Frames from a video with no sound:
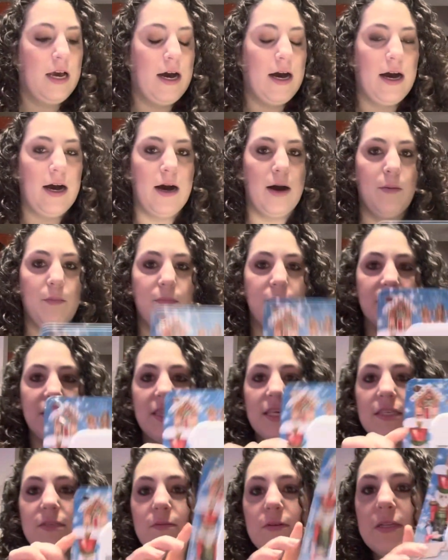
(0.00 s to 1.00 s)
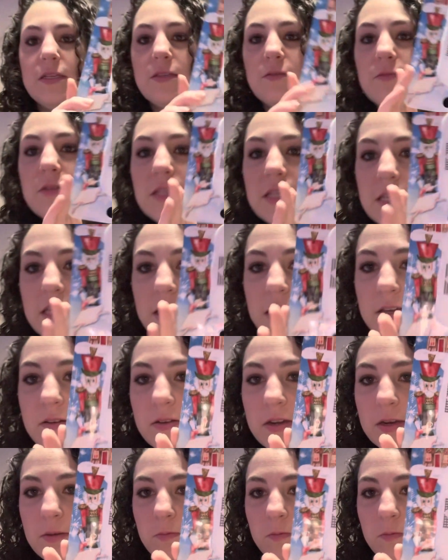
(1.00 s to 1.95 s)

But this one is really cute and